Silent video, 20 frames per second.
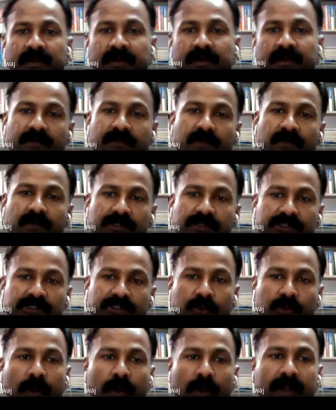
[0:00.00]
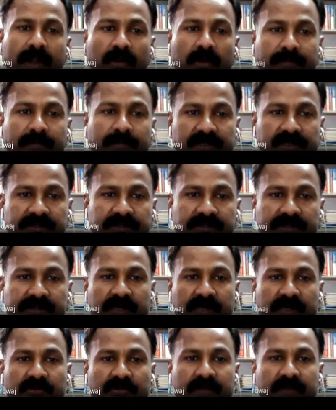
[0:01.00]
and for soldering operations,
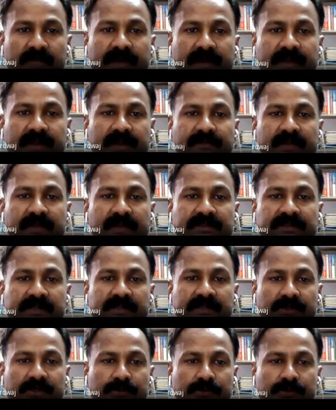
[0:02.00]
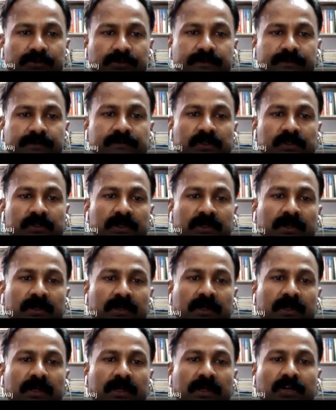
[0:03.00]
electromagnetic fields are used.
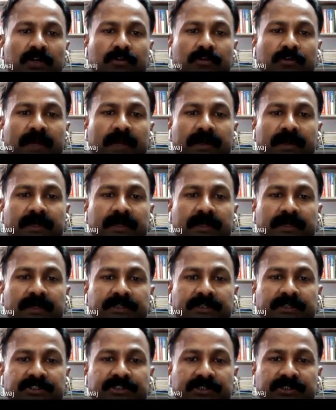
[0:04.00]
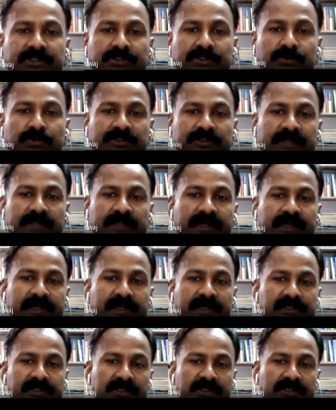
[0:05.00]
Electromagnetic energy is used in
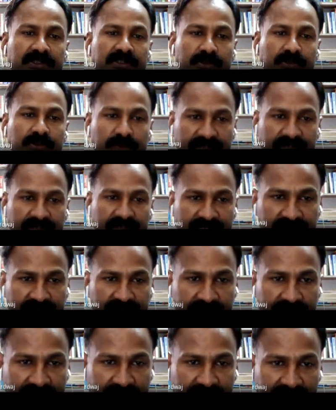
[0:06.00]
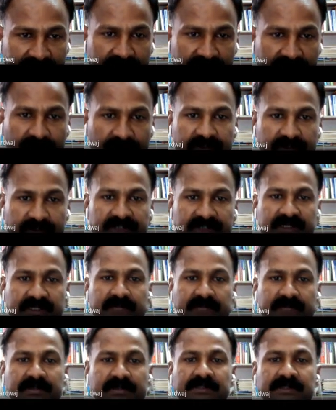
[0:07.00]
agriculture to change the taste of
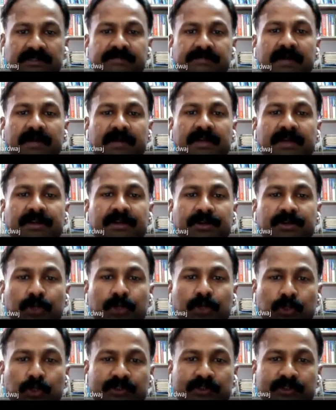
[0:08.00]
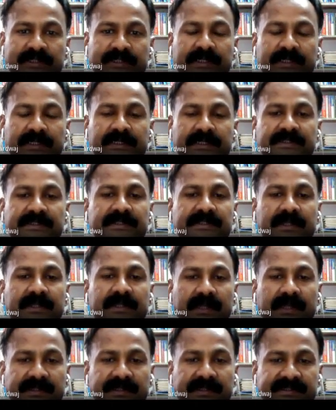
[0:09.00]
vegetables by reducing
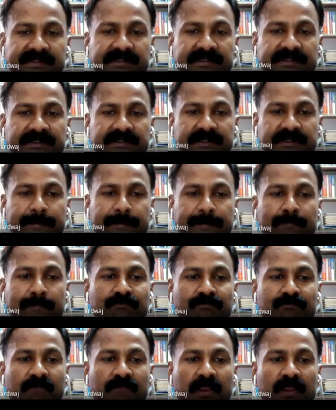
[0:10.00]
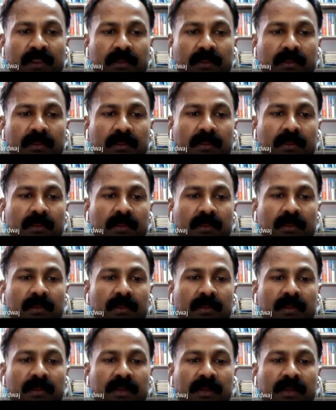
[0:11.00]
acidity.
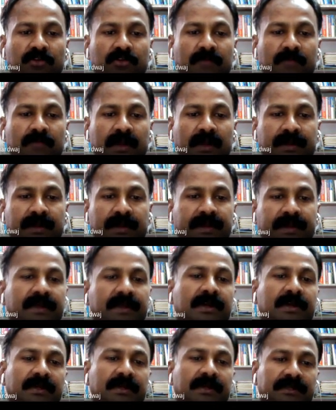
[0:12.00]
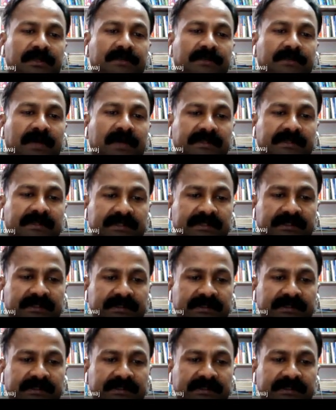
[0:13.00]
Electromagnetic devices.